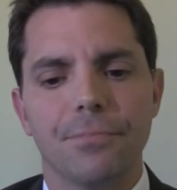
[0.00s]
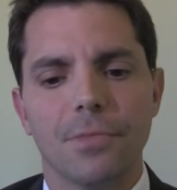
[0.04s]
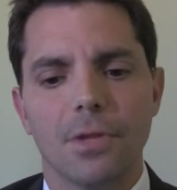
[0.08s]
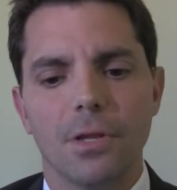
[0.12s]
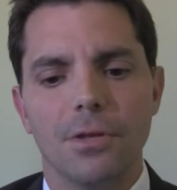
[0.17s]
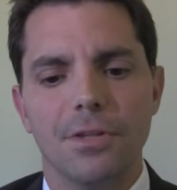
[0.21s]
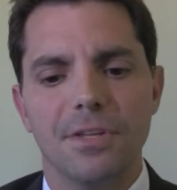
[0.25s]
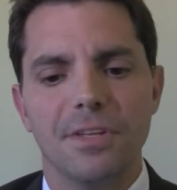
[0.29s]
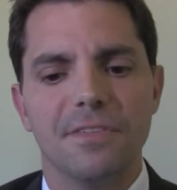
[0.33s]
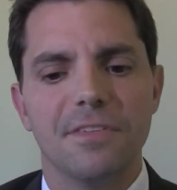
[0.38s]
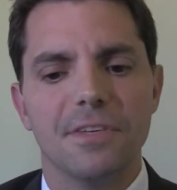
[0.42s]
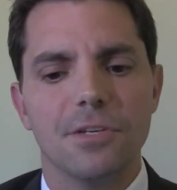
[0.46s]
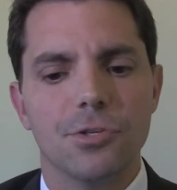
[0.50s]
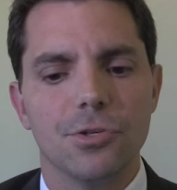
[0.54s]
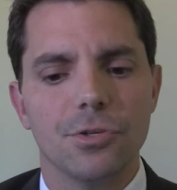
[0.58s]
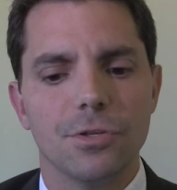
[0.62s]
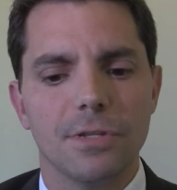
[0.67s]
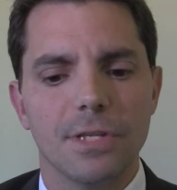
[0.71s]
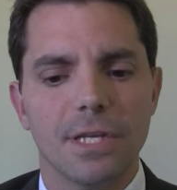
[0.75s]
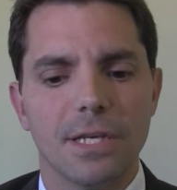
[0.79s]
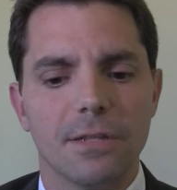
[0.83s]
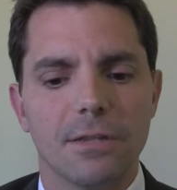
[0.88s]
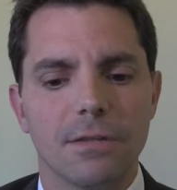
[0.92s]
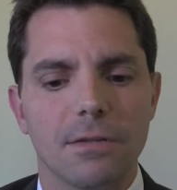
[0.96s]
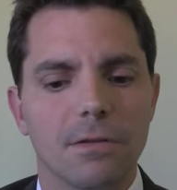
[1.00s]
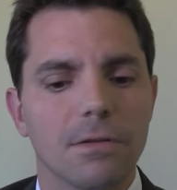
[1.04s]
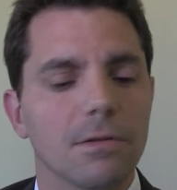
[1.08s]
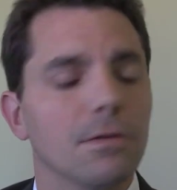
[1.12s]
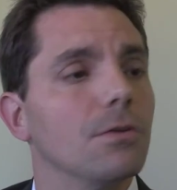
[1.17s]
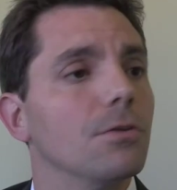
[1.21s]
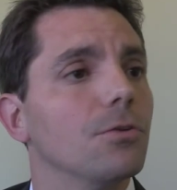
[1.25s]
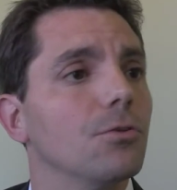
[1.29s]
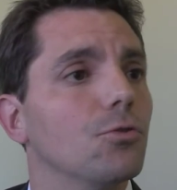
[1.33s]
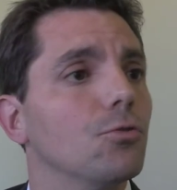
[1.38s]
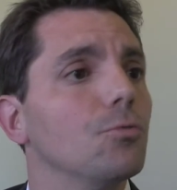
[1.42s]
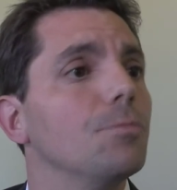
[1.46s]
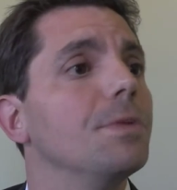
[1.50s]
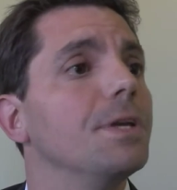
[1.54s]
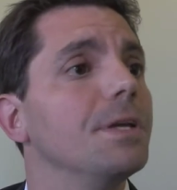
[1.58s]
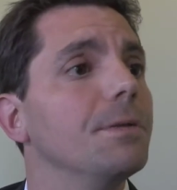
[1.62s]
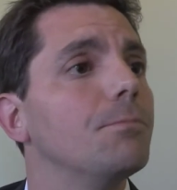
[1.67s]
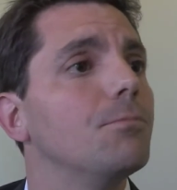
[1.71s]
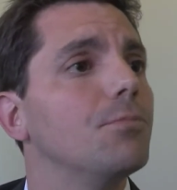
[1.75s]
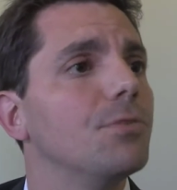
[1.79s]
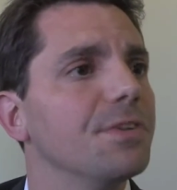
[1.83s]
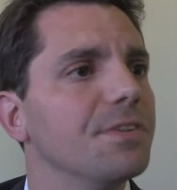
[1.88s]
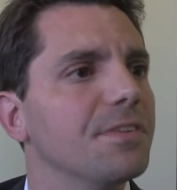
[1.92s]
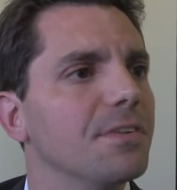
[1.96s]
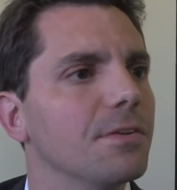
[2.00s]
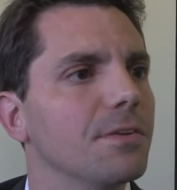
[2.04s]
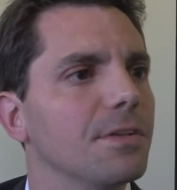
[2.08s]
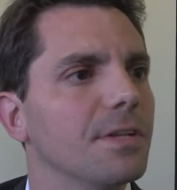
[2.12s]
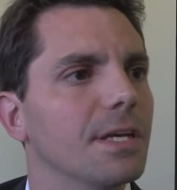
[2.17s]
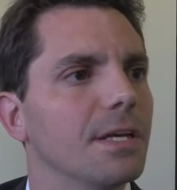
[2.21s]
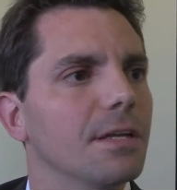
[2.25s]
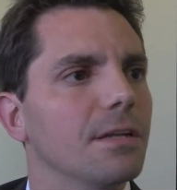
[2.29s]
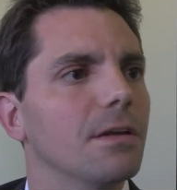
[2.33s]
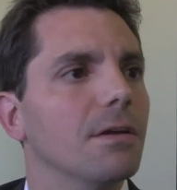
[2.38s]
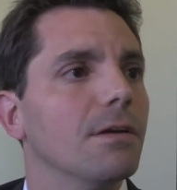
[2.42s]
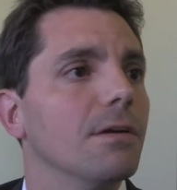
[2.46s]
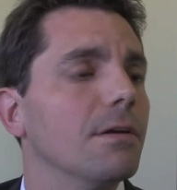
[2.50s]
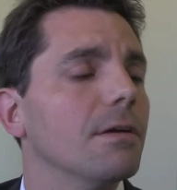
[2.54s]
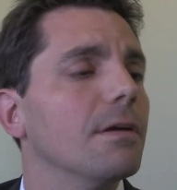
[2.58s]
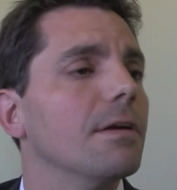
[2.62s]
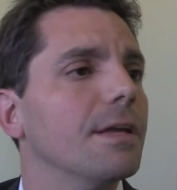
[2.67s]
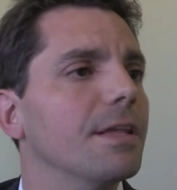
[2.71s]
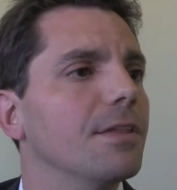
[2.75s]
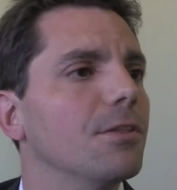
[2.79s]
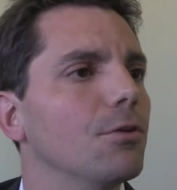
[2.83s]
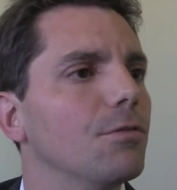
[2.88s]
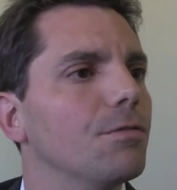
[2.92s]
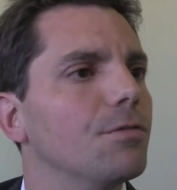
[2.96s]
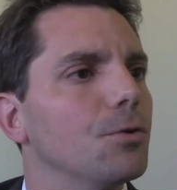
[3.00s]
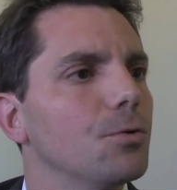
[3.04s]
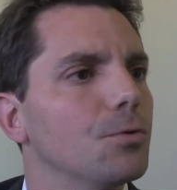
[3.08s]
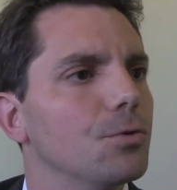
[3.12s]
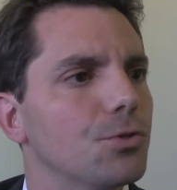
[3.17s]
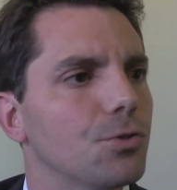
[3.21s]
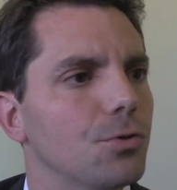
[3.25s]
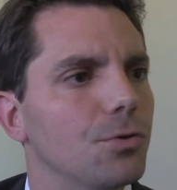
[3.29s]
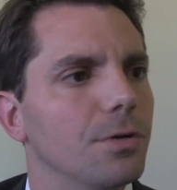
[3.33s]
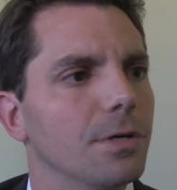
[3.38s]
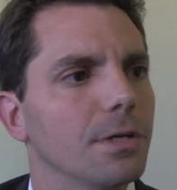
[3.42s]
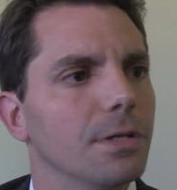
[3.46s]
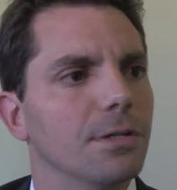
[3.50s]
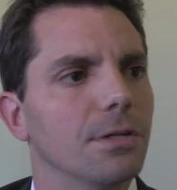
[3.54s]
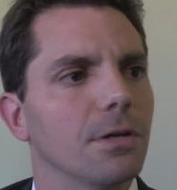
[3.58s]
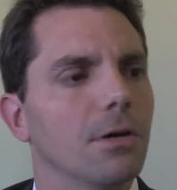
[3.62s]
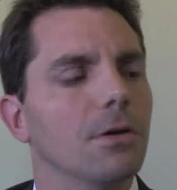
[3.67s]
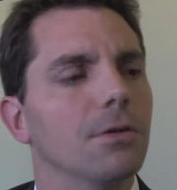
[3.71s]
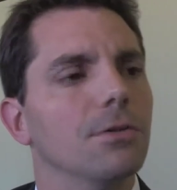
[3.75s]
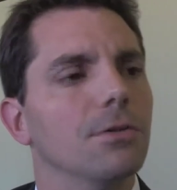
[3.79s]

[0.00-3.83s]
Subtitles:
a decision that to be present in the future and